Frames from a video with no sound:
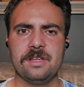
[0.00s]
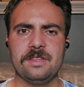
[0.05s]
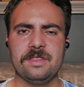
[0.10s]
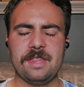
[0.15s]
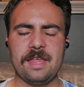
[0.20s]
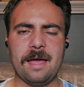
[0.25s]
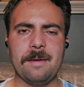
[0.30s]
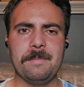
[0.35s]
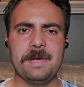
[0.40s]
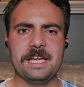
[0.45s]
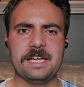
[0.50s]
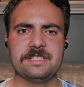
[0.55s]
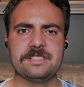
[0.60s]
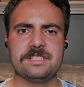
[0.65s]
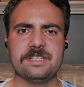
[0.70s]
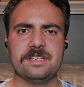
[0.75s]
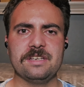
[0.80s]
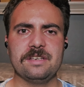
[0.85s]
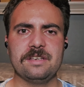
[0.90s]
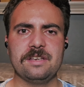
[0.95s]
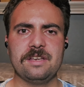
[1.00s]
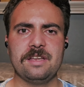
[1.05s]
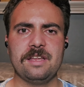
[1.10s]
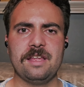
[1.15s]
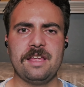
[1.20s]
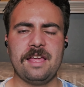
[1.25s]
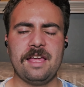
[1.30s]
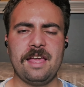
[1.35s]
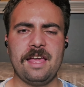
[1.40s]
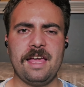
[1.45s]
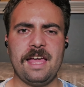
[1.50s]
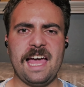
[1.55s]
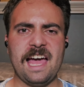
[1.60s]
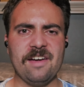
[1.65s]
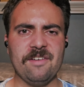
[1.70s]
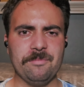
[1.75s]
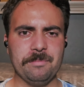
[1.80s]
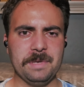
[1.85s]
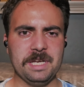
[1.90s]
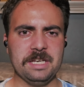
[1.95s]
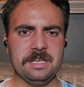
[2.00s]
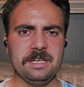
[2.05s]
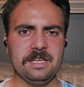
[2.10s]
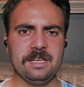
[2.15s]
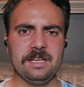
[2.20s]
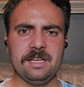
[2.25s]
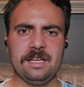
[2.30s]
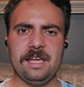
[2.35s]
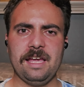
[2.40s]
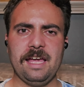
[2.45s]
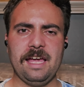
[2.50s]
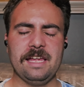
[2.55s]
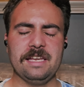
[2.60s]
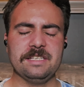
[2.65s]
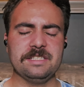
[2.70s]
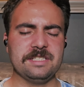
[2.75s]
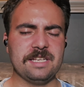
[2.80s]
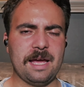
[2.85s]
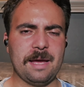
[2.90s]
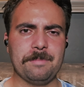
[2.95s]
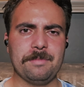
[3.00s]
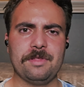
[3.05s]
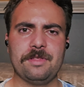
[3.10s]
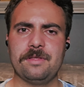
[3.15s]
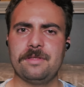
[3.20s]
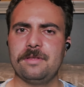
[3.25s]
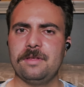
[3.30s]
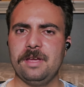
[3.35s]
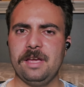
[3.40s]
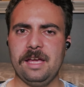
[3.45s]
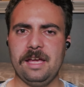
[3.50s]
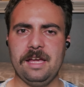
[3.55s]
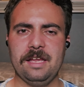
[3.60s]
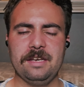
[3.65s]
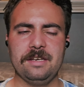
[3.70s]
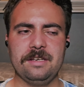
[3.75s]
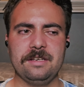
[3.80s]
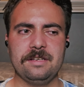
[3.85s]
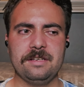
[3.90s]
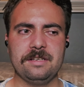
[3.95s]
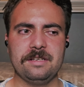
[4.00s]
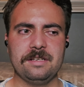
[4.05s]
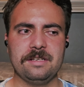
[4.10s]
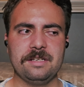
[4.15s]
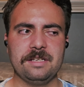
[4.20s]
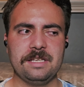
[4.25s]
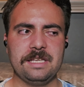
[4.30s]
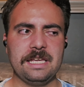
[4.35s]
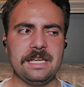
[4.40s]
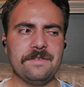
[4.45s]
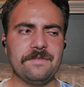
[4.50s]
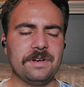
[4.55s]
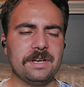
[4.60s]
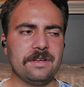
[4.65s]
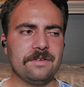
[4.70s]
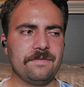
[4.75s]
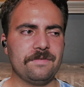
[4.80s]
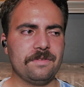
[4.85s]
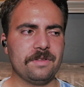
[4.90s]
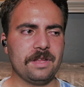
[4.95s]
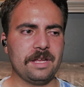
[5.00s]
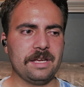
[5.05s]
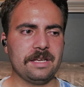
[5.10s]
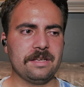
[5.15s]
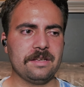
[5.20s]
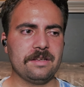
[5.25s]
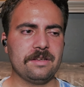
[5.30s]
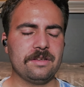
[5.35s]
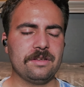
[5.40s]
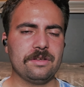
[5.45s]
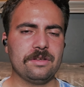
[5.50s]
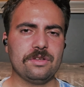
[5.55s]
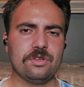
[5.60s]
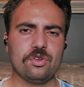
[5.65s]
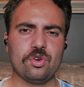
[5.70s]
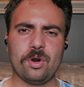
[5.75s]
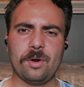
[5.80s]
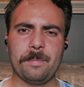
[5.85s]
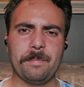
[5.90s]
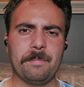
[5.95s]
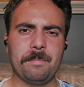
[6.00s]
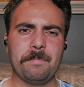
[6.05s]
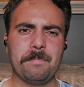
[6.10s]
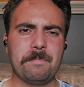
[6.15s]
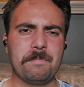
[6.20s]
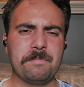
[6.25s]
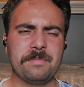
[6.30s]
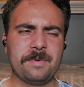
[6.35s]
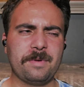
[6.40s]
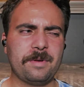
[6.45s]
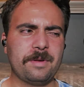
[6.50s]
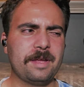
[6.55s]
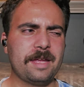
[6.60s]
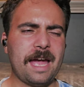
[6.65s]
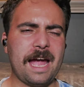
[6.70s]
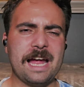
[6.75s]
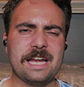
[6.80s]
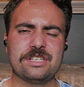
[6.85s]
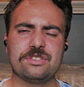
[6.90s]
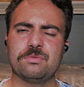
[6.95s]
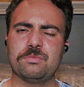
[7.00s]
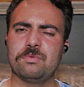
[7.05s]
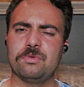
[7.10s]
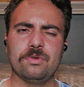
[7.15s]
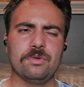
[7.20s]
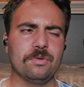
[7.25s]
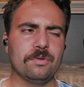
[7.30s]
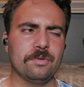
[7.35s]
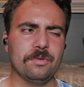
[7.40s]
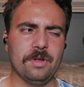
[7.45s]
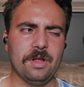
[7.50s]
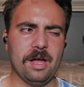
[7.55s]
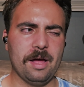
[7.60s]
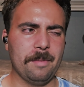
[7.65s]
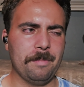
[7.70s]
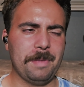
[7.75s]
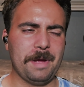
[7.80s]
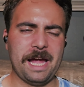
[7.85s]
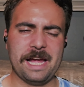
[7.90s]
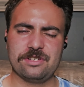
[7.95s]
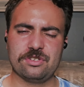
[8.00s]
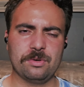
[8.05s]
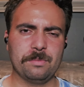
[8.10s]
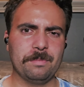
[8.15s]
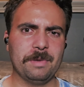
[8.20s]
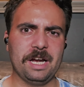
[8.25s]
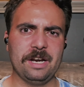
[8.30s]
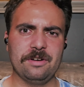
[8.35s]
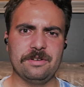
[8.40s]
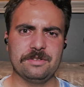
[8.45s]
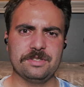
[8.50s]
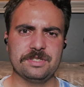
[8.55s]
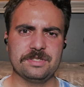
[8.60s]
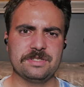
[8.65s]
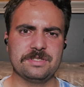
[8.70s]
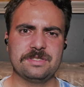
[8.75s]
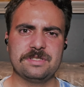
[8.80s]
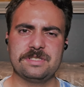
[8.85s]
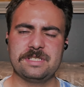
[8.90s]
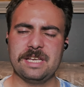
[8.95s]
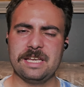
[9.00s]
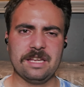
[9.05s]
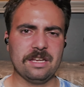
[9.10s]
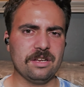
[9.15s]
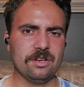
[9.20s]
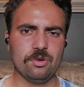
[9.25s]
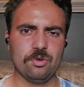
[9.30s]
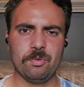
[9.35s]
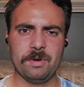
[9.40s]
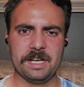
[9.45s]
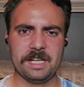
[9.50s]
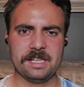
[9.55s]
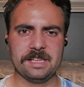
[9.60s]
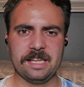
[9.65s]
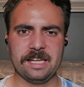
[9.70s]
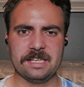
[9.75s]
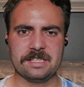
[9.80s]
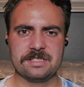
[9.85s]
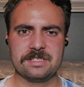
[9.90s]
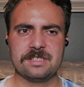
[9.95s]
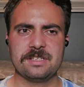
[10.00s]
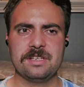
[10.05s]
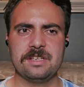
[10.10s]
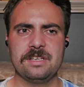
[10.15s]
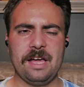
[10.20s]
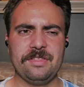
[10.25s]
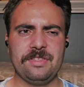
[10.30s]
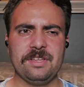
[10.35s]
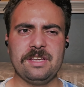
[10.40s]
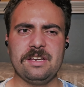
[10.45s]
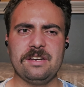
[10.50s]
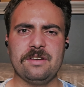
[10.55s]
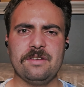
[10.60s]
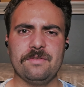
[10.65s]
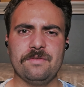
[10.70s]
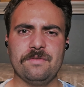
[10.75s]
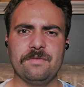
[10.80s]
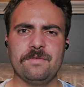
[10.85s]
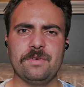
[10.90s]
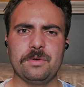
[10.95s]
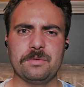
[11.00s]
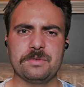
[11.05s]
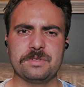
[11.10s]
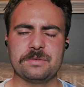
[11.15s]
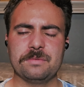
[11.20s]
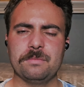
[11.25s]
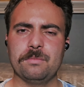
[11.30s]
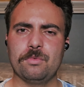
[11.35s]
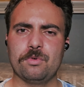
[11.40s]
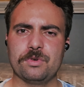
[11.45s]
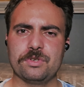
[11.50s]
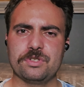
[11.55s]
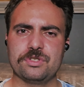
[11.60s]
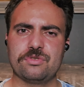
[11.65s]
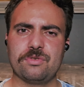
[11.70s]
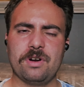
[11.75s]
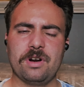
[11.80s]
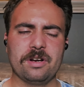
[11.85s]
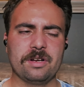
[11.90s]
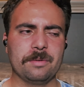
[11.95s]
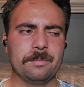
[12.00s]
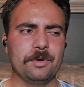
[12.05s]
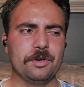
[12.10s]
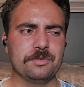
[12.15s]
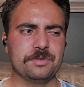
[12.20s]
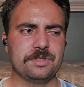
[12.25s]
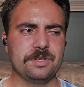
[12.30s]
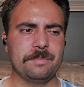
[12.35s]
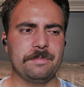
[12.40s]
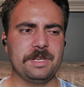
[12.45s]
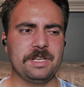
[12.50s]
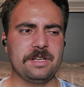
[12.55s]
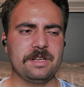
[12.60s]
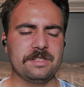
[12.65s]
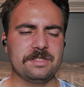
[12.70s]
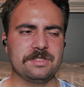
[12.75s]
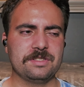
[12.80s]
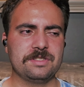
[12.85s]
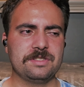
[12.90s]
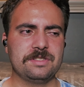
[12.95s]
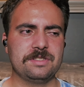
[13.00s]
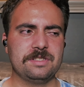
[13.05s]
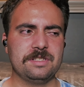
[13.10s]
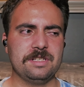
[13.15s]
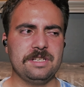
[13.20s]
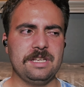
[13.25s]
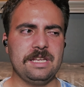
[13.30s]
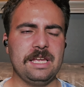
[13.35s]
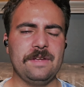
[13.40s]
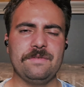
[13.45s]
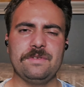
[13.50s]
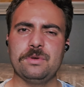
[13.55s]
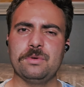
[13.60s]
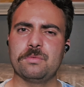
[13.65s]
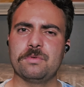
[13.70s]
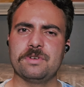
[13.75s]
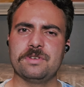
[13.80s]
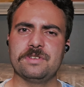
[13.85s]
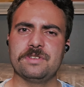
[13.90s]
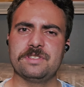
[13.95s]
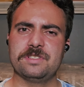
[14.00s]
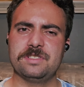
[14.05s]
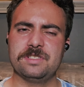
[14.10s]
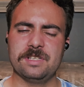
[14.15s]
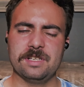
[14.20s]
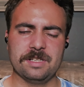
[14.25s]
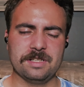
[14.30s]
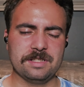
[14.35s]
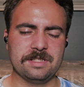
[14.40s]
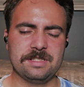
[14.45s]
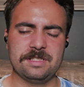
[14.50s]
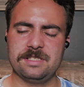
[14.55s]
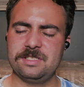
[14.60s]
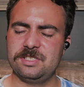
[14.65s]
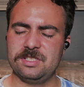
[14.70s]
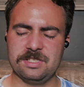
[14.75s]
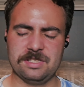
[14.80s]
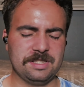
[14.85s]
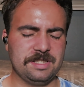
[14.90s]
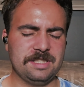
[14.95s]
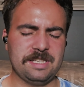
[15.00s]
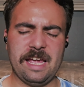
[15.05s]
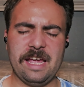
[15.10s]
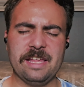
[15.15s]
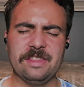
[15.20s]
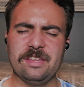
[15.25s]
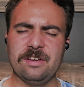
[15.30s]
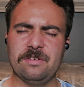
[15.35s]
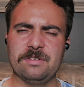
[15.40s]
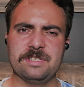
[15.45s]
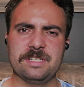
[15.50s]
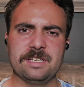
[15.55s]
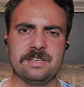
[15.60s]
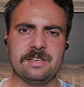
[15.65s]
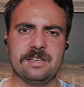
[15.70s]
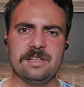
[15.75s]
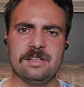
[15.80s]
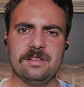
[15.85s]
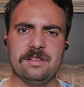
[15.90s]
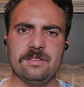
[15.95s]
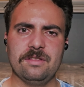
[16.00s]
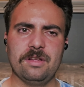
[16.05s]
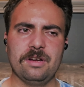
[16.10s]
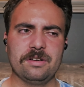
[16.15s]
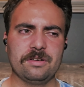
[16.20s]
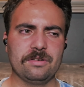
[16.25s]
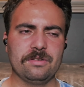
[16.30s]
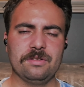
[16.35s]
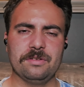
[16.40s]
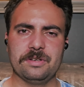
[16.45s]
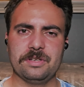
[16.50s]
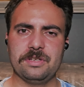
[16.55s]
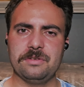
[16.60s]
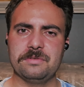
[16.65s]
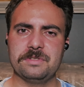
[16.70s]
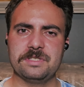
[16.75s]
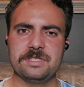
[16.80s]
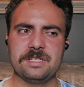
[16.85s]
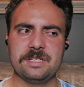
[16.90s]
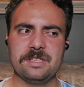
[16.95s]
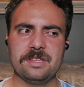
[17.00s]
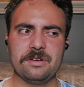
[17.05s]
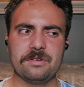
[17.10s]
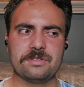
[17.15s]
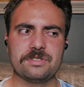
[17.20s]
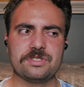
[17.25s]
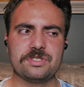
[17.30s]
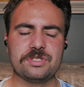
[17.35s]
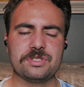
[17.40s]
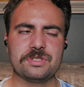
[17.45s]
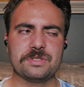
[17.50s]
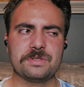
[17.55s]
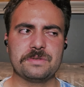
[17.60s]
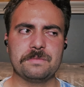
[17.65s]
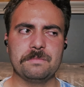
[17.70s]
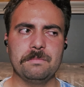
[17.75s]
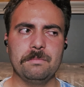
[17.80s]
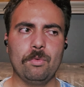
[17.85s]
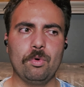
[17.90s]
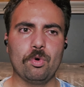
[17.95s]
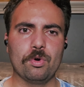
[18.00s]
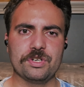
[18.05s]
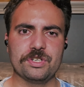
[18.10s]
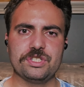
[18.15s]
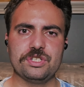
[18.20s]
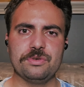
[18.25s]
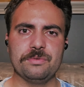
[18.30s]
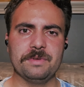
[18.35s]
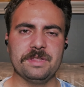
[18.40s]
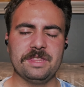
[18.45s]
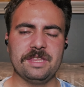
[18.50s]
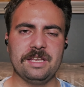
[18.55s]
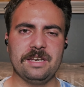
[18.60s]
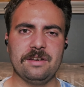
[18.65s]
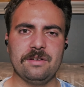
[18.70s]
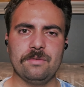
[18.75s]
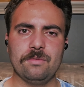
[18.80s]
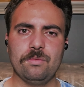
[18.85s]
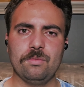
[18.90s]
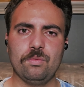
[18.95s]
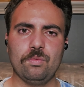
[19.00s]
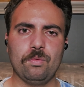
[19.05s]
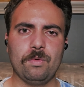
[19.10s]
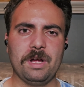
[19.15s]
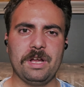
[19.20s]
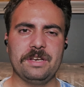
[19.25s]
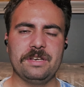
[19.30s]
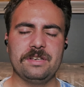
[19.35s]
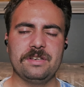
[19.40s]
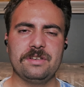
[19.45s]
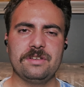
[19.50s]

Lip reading: that makes it have meaning and depth. And even if, like, you're a casual passerby or just taking a quick glance, I think it evokes more strong emotion, because if you were to just stand there and take a longer look, you'd see there's just more to it than what